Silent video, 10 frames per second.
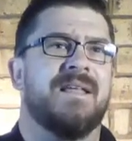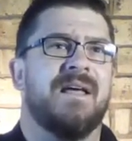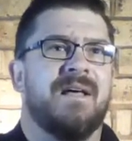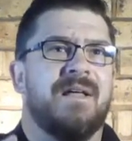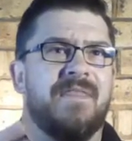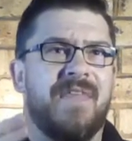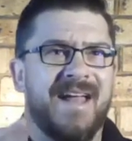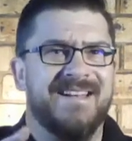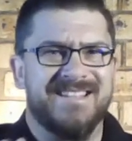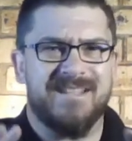But
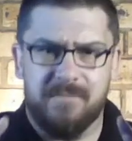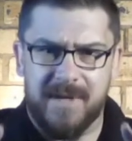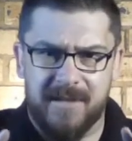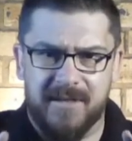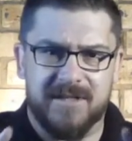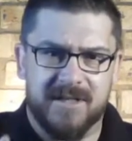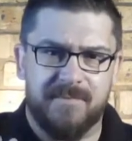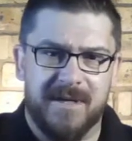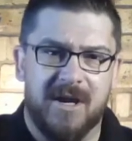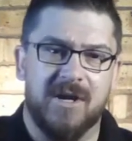that doesn't mean
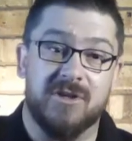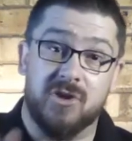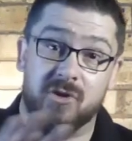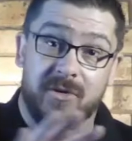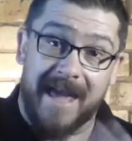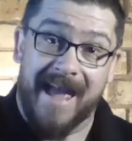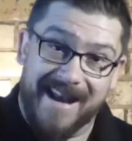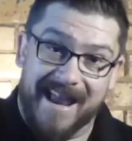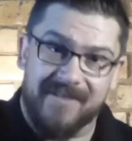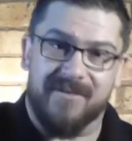that just because you
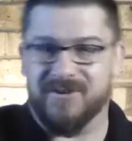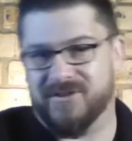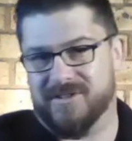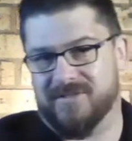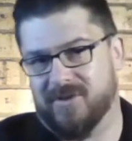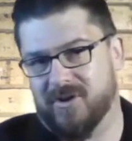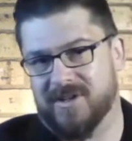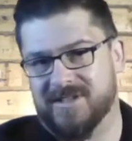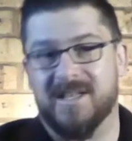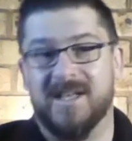can have hundreds
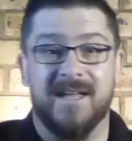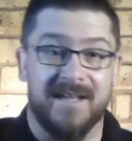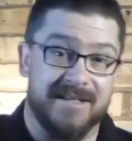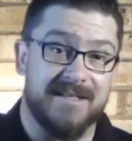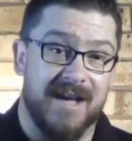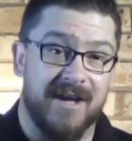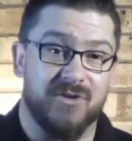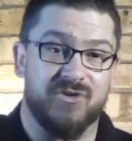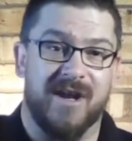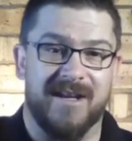of learners
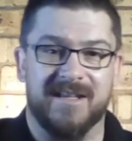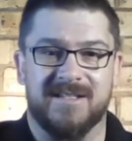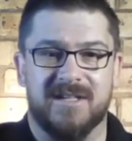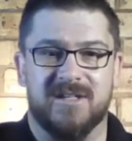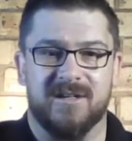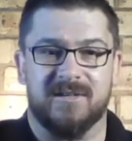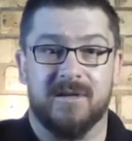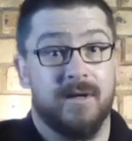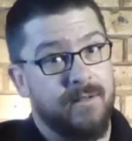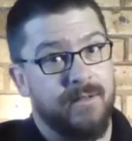inside your training
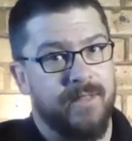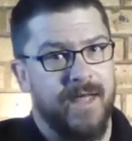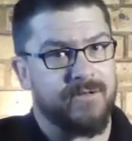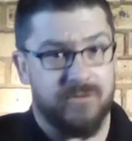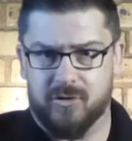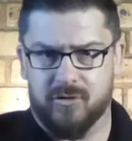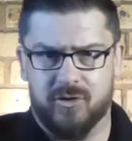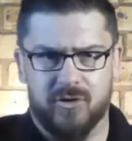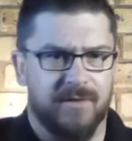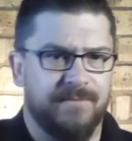session that
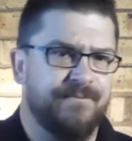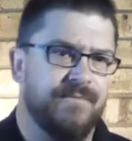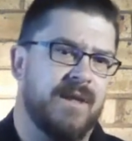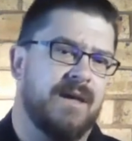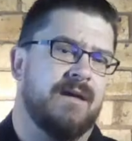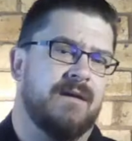you should.